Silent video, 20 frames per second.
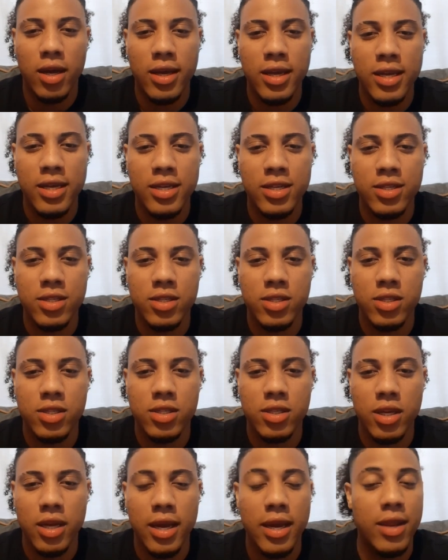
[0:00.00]

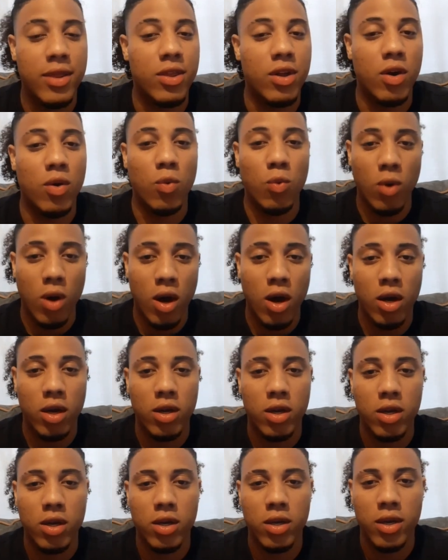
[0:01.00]
is in their
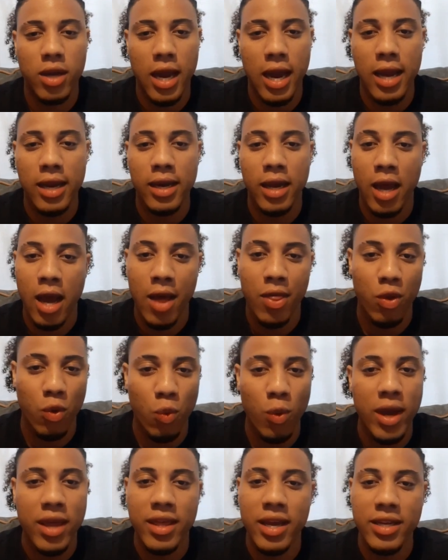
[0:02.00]
walk and the
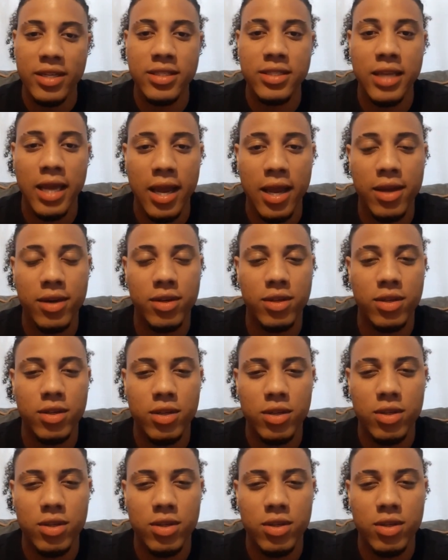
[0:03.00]
way they stand.